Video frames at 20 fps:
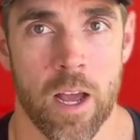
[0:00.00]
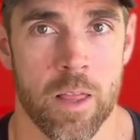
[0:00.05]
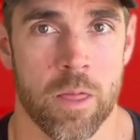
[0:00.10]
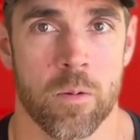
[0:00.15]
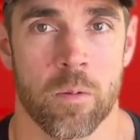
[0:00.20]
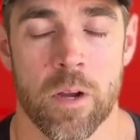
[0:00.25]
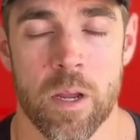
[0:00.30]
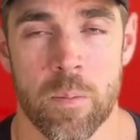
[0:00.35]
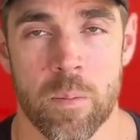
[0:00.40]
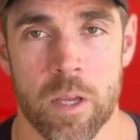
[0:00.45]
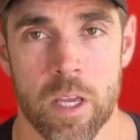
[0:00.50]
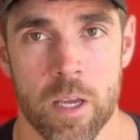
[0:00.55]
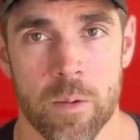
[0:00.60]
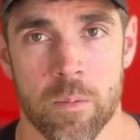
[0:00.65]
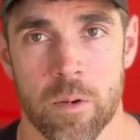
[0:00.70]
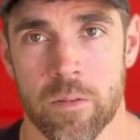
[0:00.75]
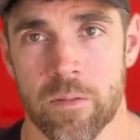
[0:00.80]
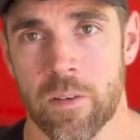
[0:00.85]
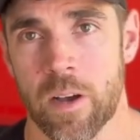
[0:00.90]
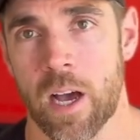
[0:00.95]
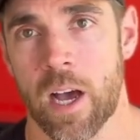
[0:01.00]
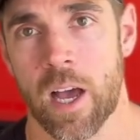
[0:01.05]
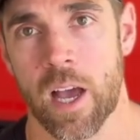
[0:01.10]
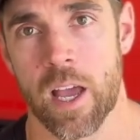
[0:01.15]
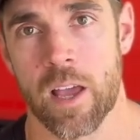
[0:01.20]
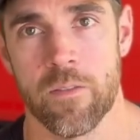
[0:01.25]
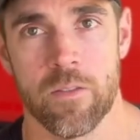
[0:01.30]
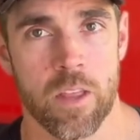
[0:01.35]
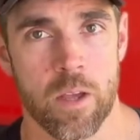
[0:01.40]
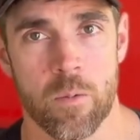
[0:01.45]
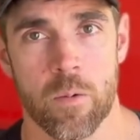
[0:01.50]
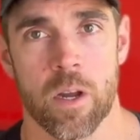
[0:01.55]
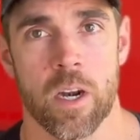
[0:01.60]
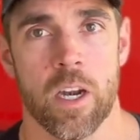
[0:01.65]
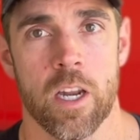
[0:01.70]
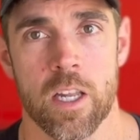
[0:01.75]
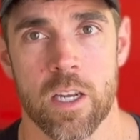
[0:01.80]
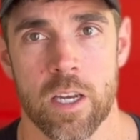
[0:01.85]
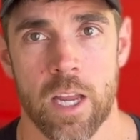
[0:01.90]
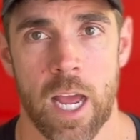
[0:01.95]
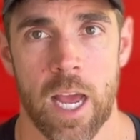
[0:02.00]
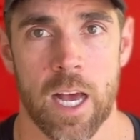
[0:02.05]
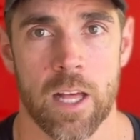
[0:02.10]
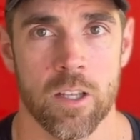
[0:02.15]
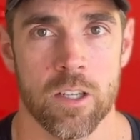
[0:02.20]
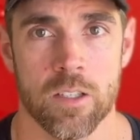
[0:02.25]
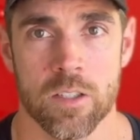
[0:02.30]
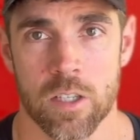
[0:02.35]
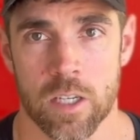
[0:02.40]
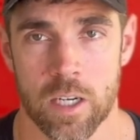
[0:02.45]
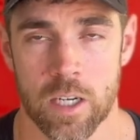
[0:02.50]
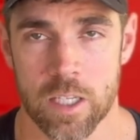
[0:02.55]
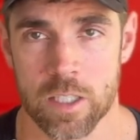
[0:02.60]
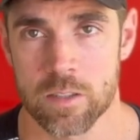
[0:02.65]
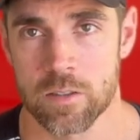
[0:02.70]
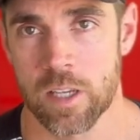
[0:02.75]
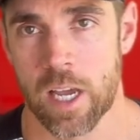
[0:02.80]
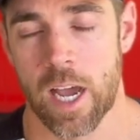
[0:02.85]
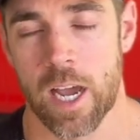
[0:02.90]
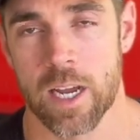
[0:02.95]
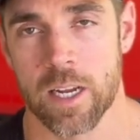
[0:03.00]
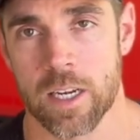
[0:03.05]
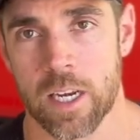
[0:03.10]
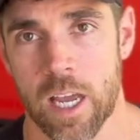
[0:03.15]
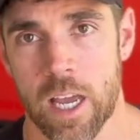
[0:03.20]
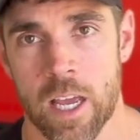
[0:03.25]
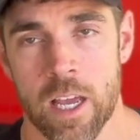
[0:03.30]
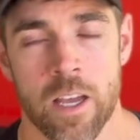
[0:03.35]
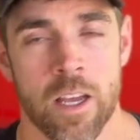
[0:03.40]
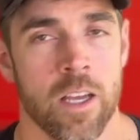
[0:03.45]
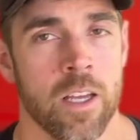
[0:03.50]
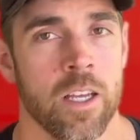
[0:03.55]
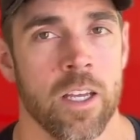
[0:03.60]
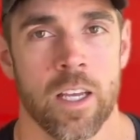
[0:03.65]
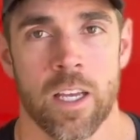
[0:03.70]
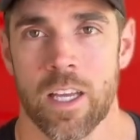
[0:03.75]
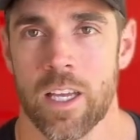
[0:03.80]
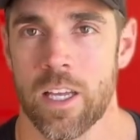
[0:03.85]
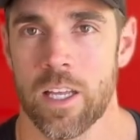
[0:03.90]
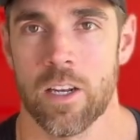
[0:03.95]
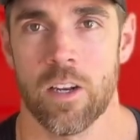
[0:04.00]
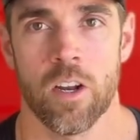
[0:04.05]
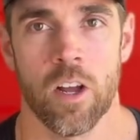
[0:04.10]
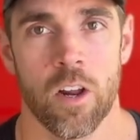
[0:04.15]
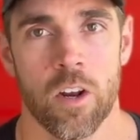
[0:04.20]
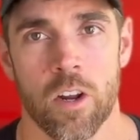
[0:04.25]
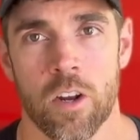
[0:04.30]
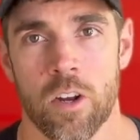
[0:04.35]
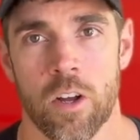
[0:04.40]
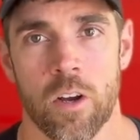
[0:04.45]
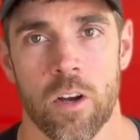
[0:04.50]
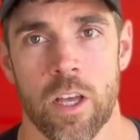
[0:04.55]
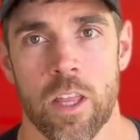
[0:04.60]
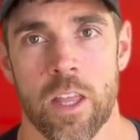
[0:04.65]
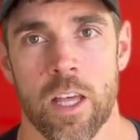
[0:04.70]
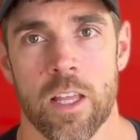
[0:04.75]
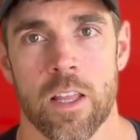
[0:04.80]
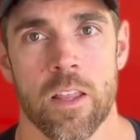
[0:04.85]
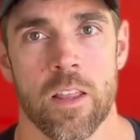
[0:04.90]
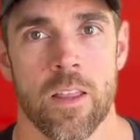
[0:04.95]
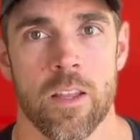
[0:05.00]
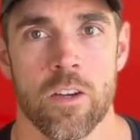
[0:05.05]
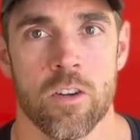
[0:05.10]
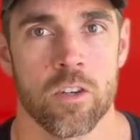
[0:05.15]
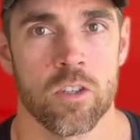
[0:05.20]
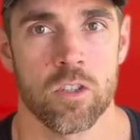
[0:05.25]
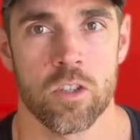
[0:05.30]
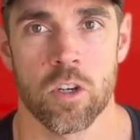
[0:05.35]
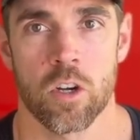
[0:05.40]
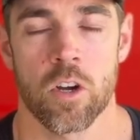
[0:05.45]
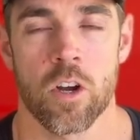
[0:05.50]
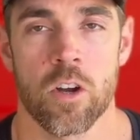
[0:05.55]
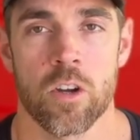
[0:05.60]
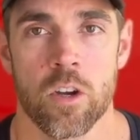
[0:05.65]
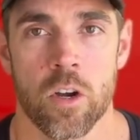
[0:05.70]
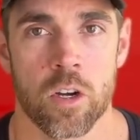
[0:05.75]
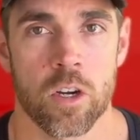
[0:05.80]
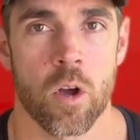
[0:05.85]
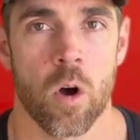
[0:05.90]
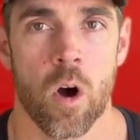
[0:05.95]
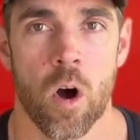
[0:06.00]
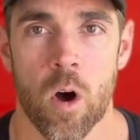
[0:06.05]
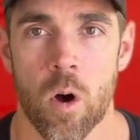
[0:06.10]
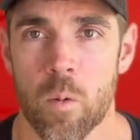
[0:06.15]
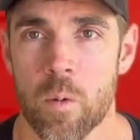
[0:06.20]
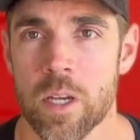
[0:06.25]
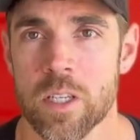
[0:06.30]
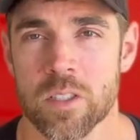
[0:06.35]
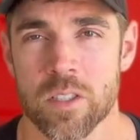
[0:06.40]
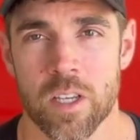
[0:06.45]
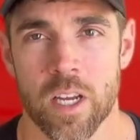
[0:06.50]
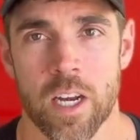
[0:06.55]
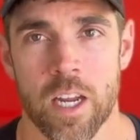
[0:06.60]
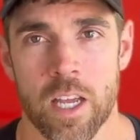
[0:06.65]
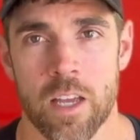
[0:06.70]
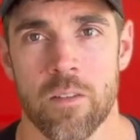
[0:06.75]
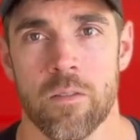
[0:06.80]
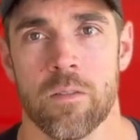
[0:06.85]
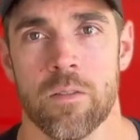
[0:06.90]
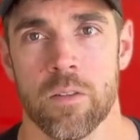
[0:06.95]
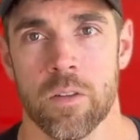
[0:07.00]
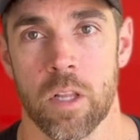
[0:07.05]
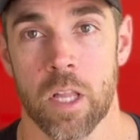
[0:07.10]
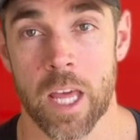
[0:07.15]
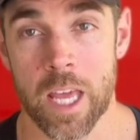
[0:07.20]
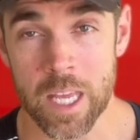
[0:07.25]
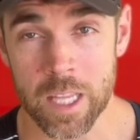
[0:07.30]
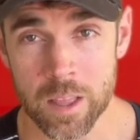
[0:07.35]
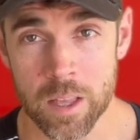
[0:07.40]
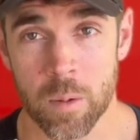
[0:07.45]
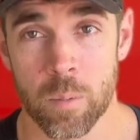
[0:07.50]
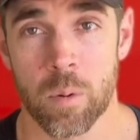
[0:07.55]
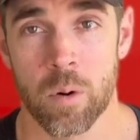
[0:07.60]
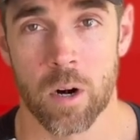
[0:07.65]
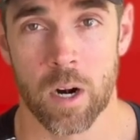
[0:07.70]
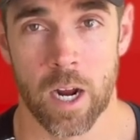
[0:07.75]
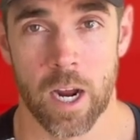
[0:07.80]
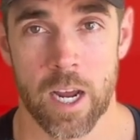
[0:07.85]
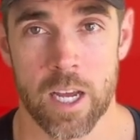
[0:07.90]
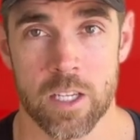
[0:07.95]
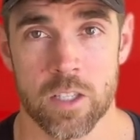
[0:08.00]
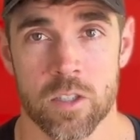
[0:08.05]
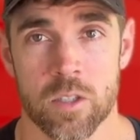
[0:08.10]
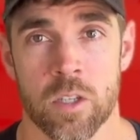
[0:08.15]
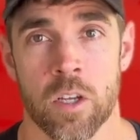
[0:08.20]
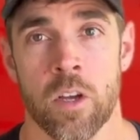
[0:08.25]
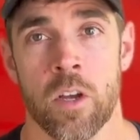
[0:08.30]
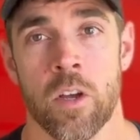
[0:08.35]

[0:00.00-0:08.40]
3 p.m. to 5, and they want it in Dallas on an exact day. No. You're always going to inflate the price